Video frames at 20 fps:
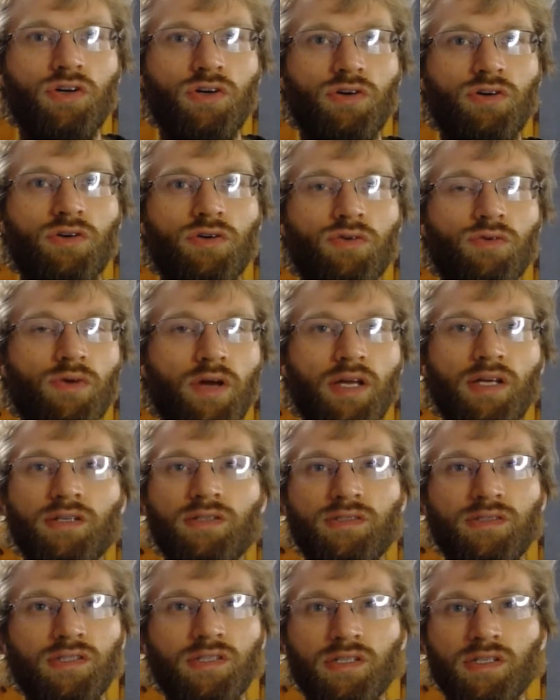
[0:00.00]

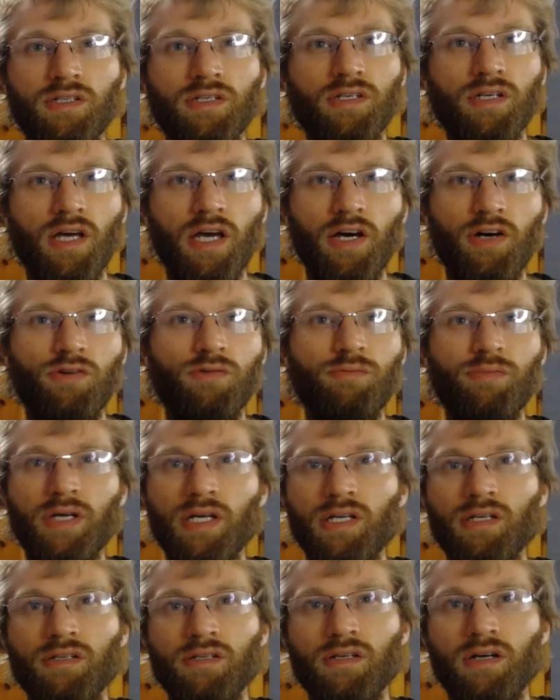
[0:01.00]
crazy hell
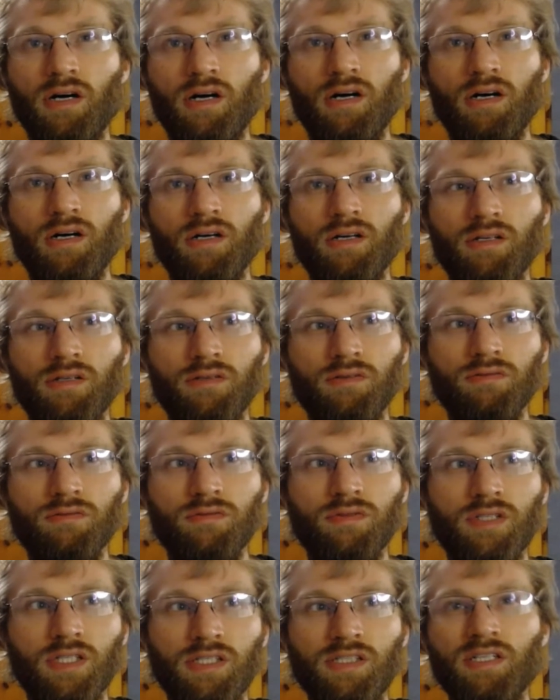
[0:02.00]
bent on
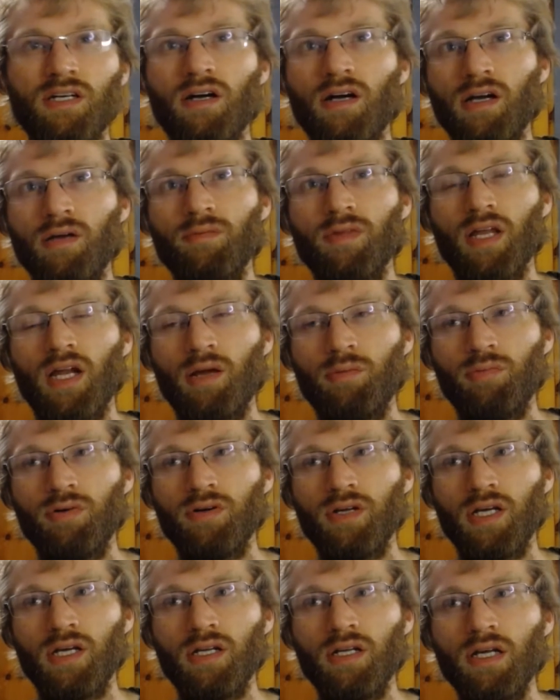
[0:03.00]
the time that I
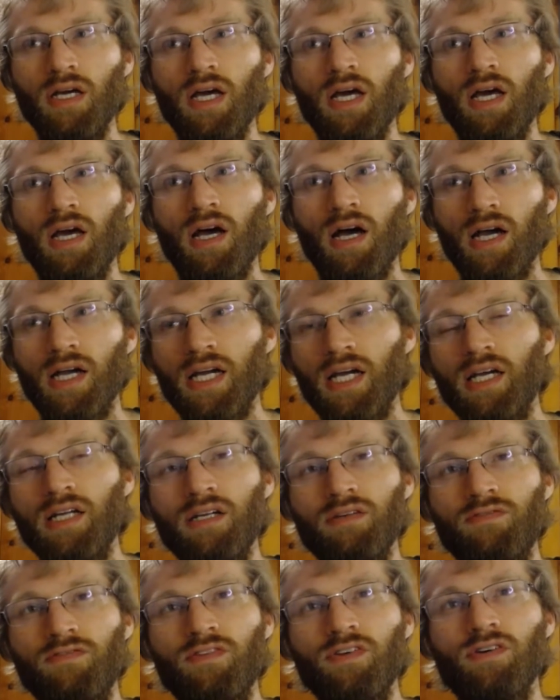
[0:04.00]
put in. I kind
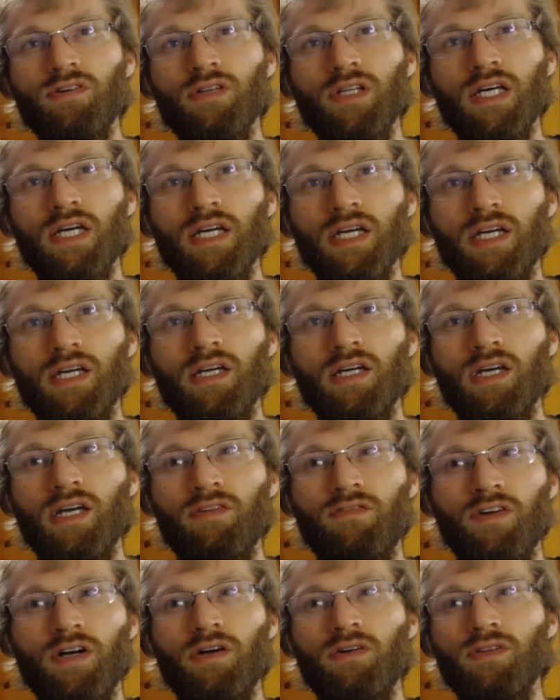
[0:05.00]
of feel like
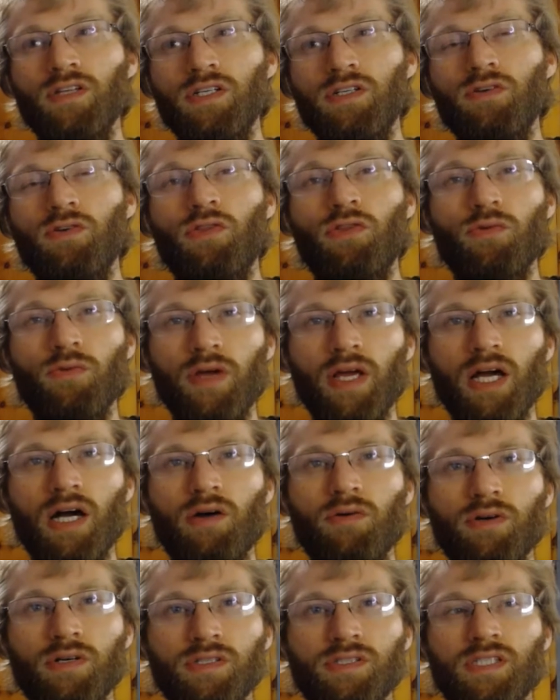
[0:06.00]
if I only do 3
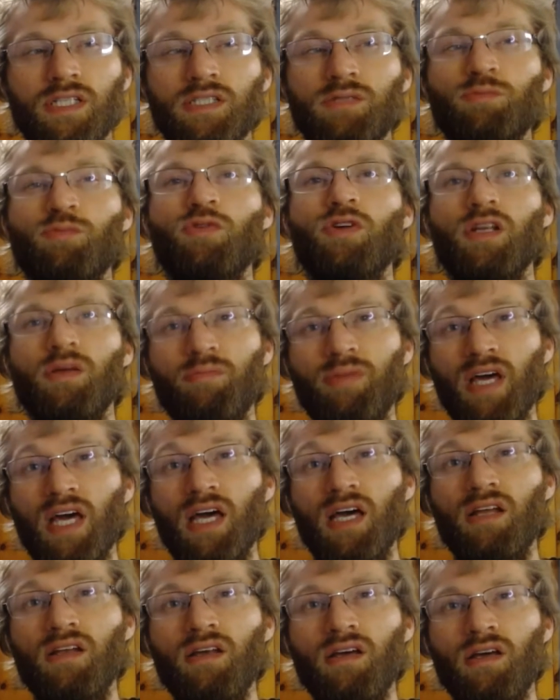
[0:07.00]
hours, that's pretty
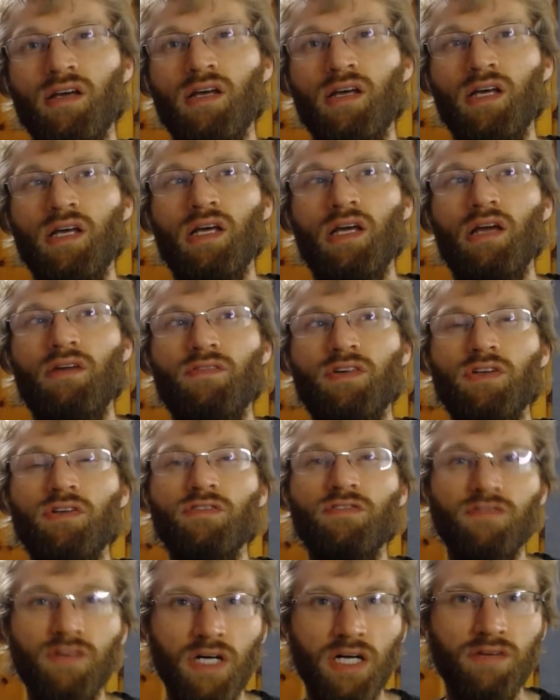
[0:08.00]
bad. If I do
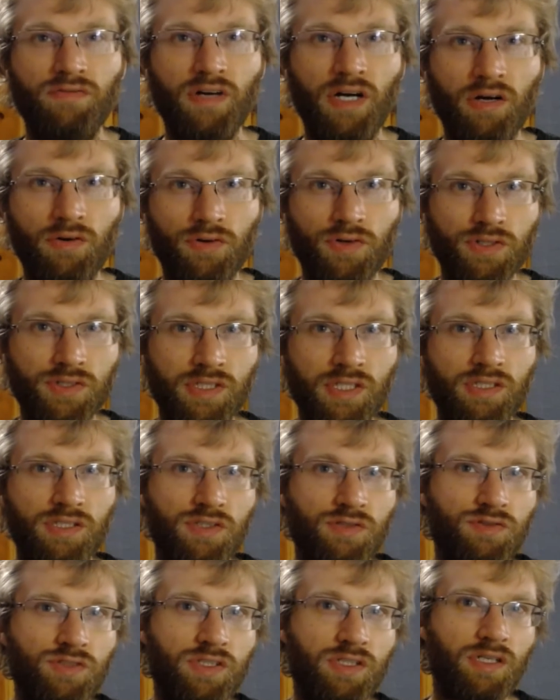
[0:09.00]
5 hours,
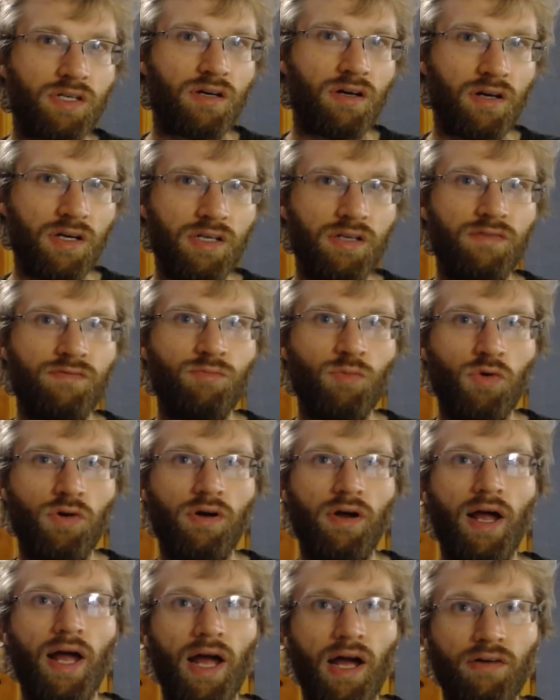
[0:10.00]
that's kind of
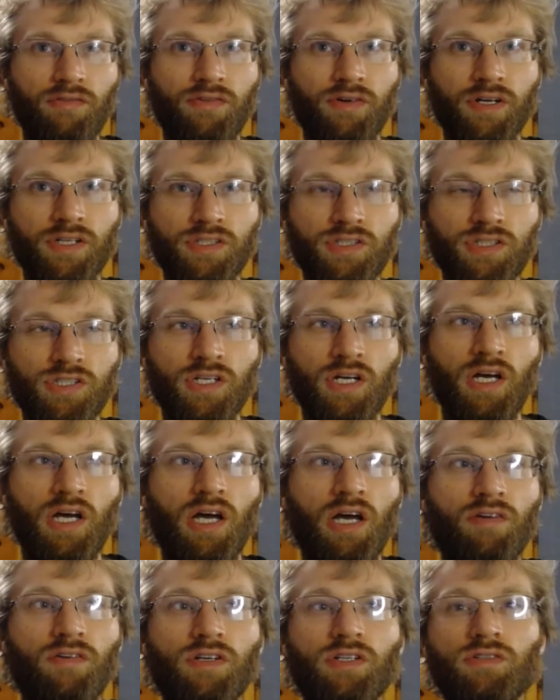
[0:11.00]
more average.
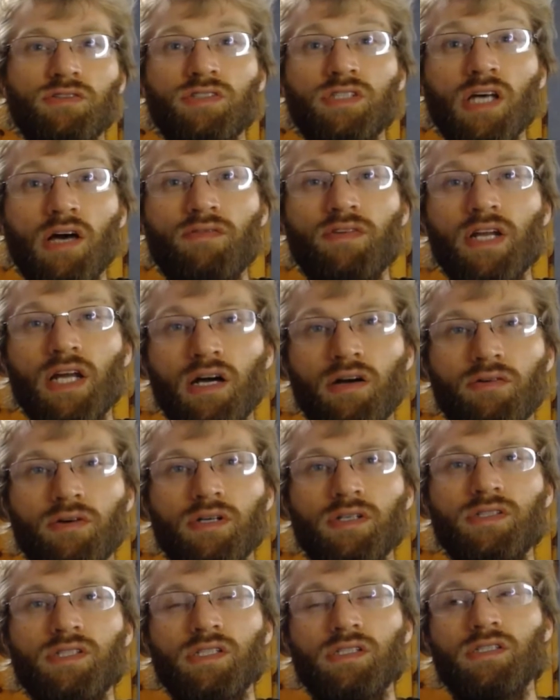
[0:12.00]
If I do 7
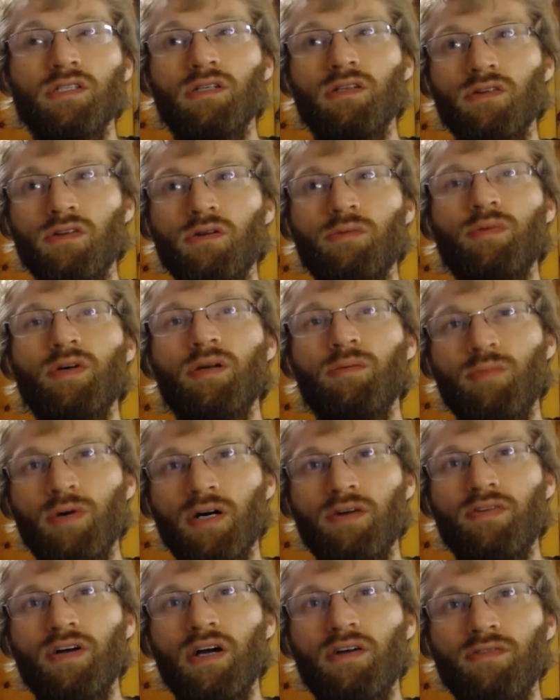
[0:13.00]
hours, is a little bit
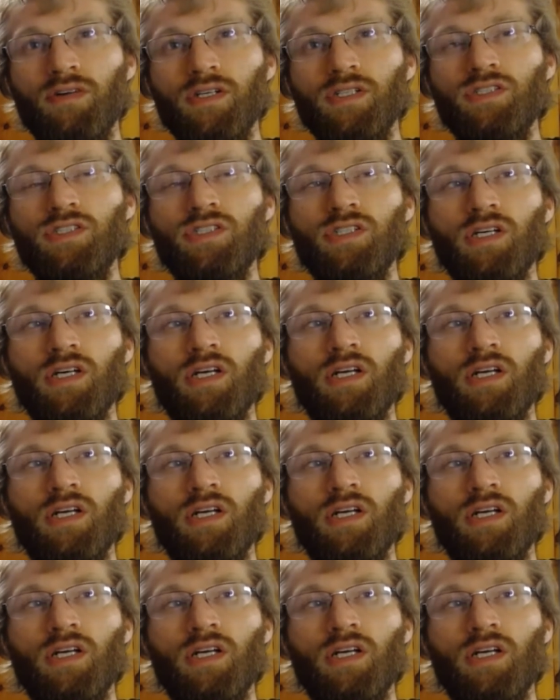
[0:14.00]
above average.